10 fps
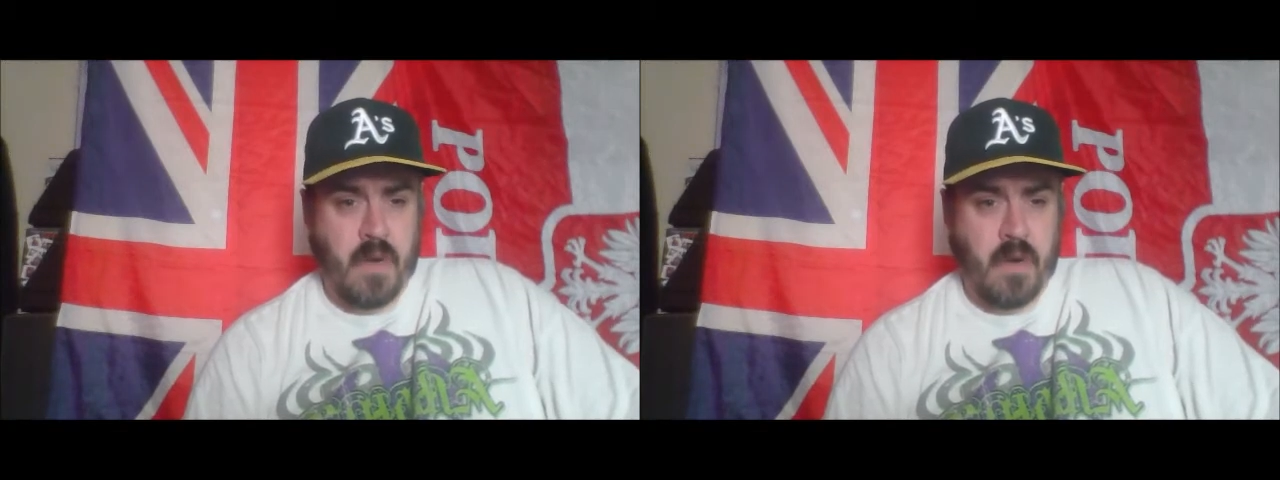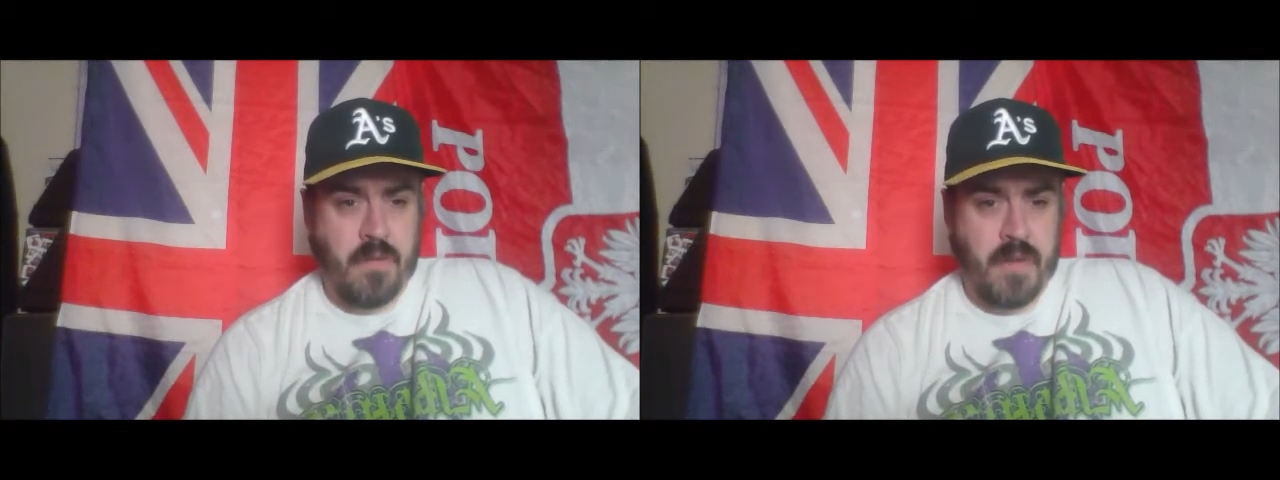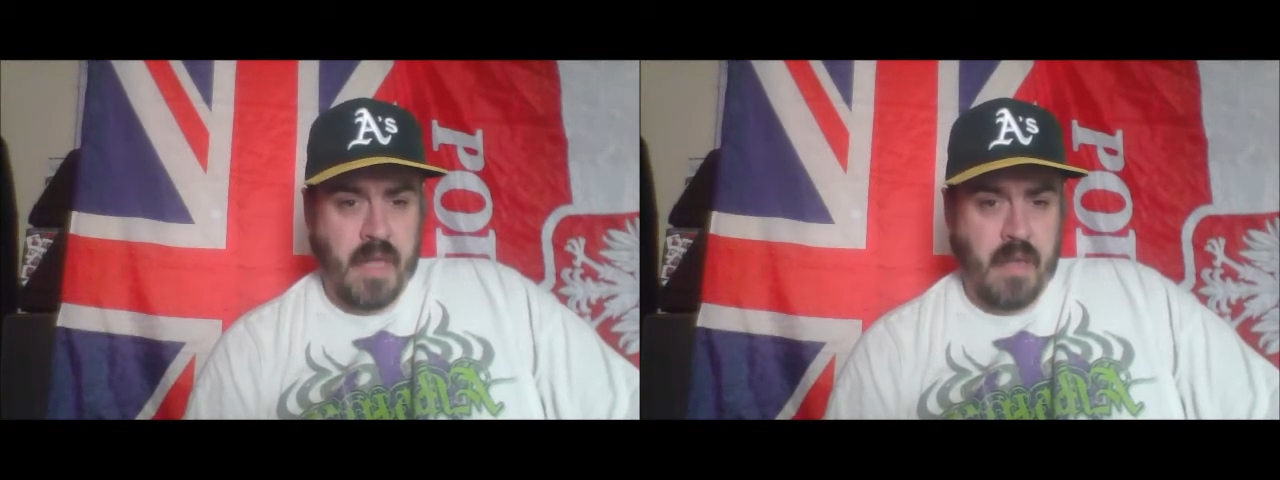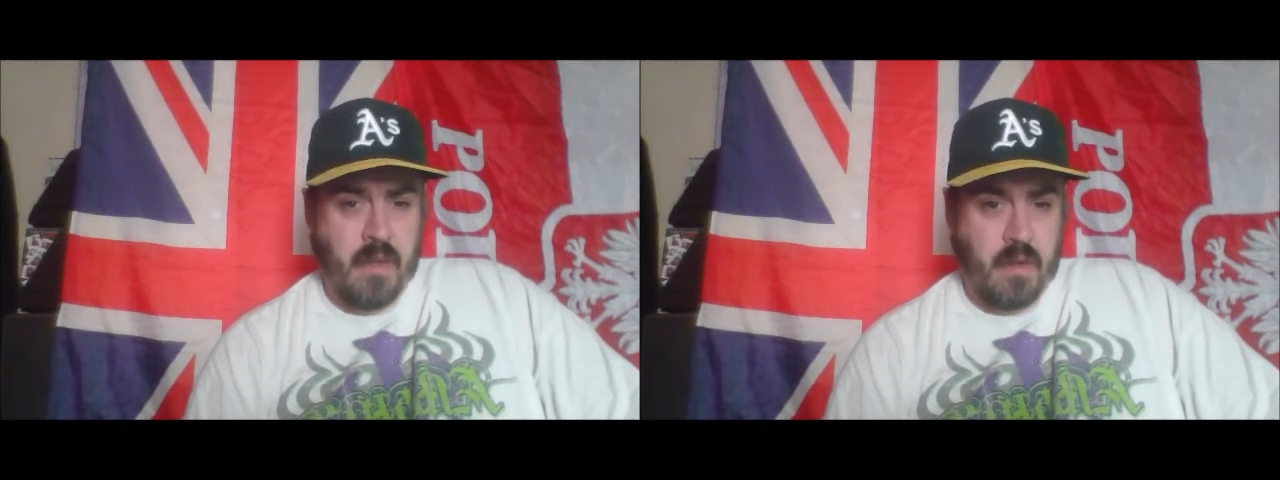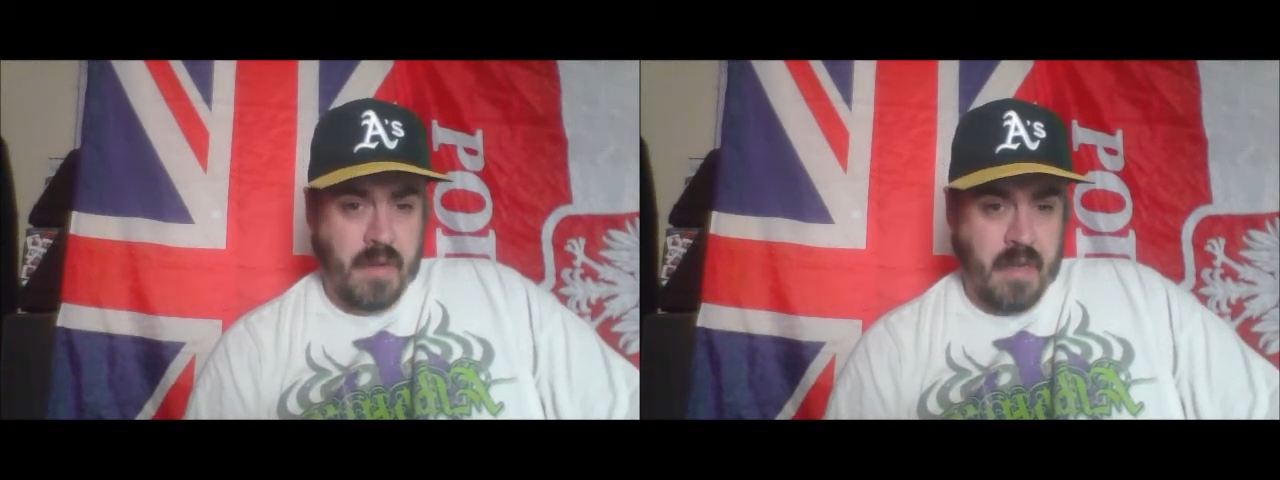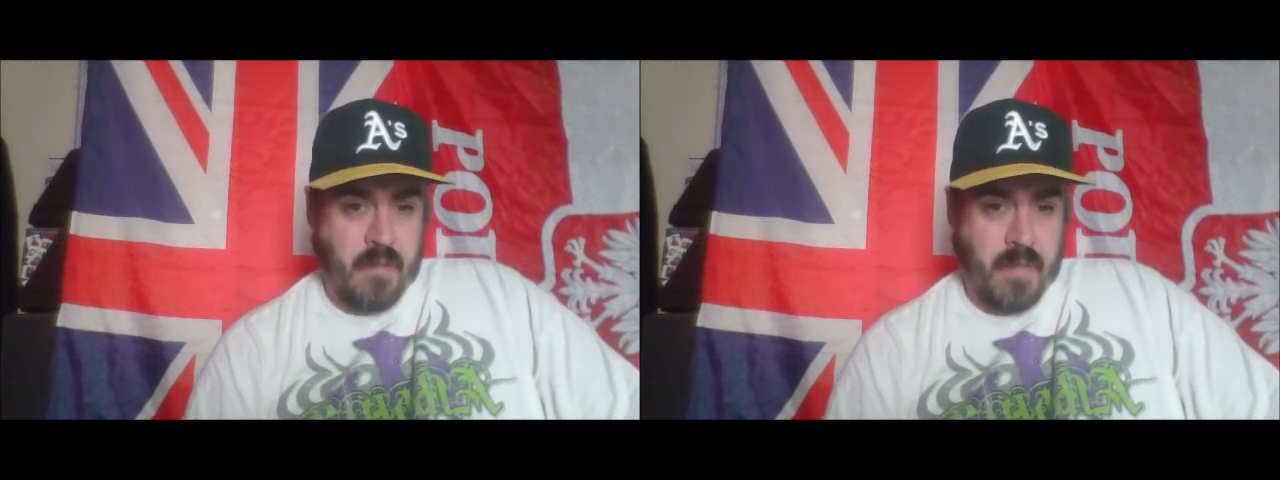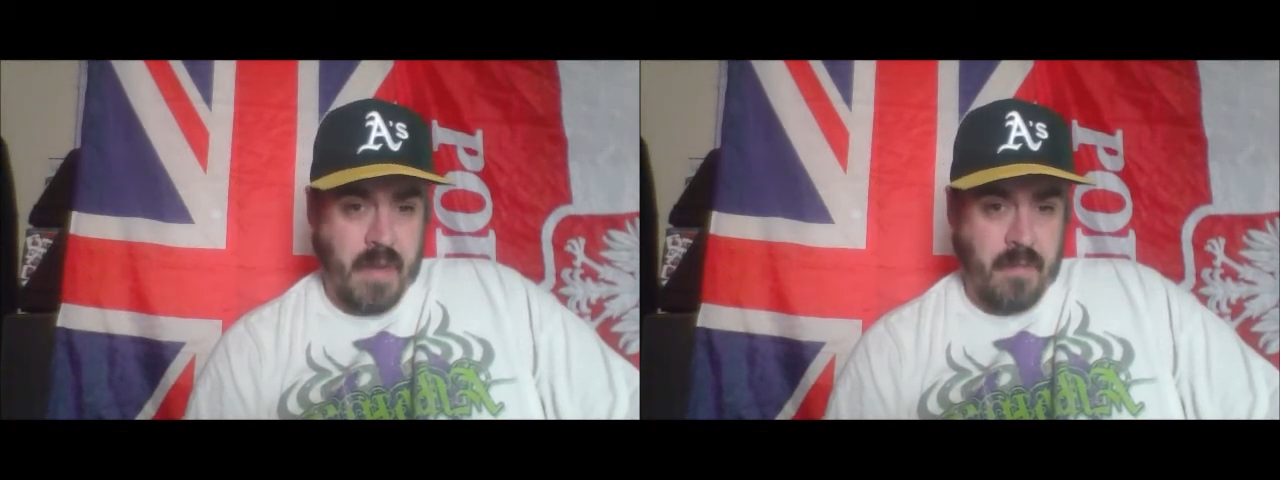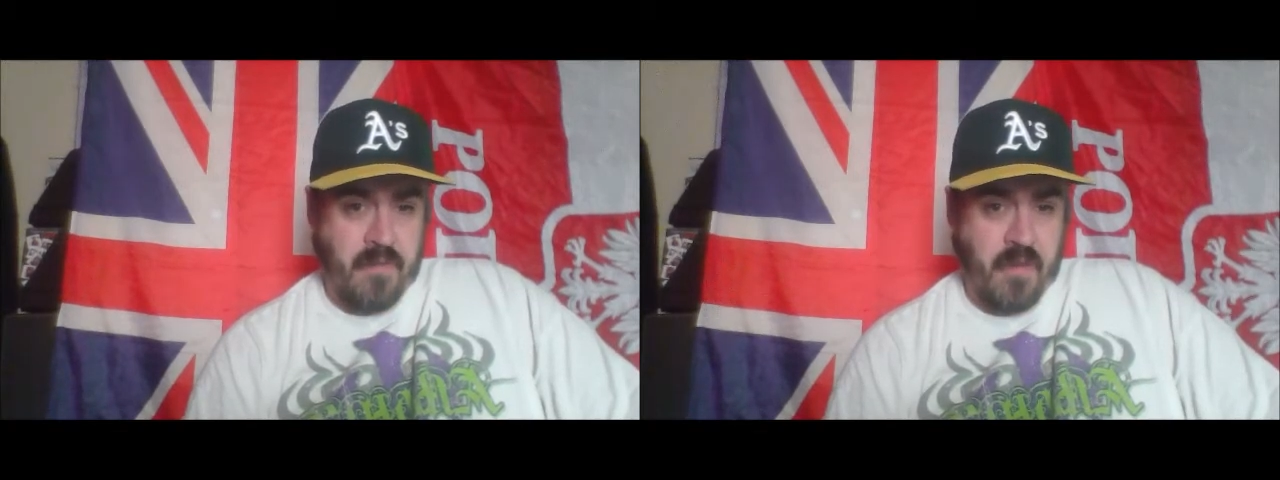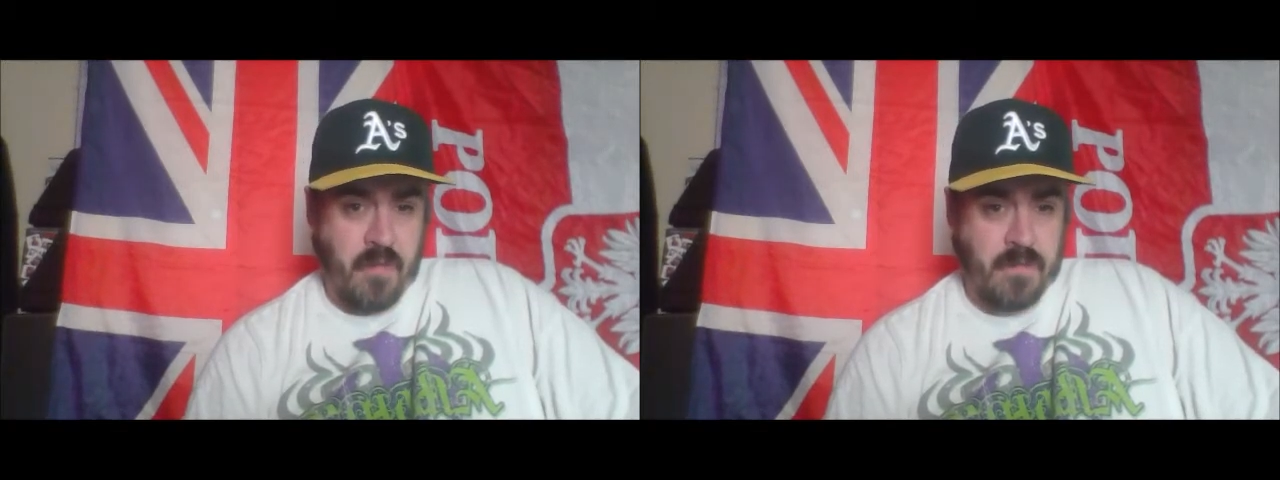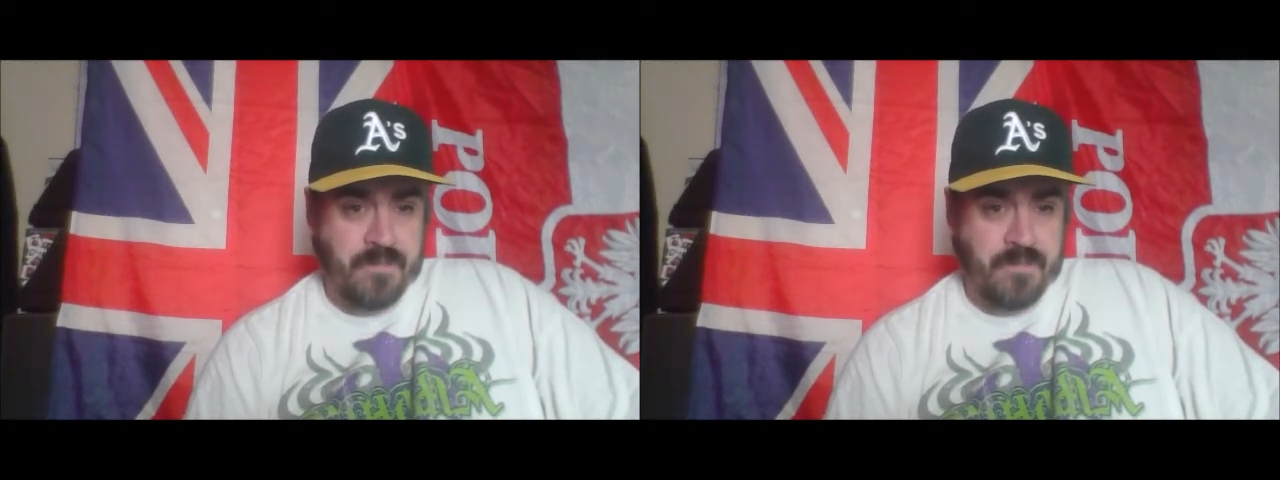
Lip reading: on the Lockdown pay-per-view.